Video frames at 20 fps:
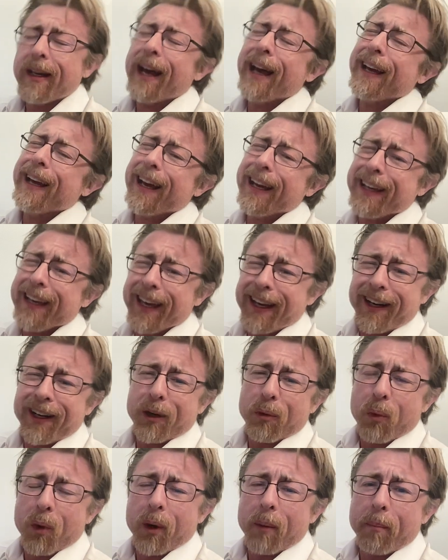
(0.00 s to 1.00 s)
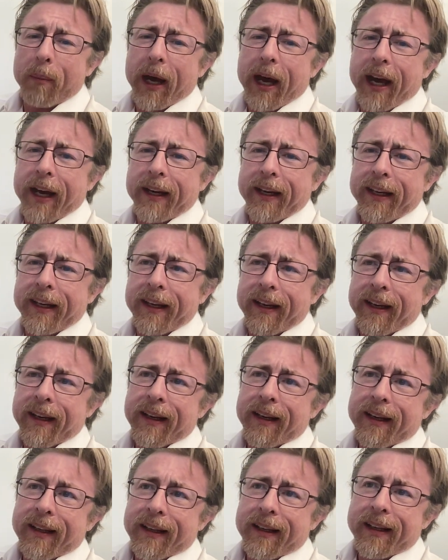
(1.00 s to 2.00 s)
I get it. A warm body
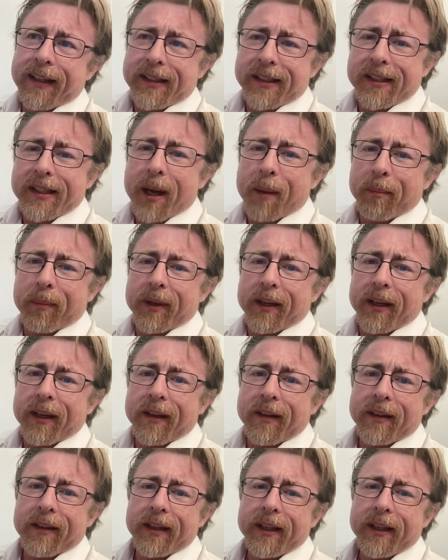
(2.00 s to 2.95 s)
is something.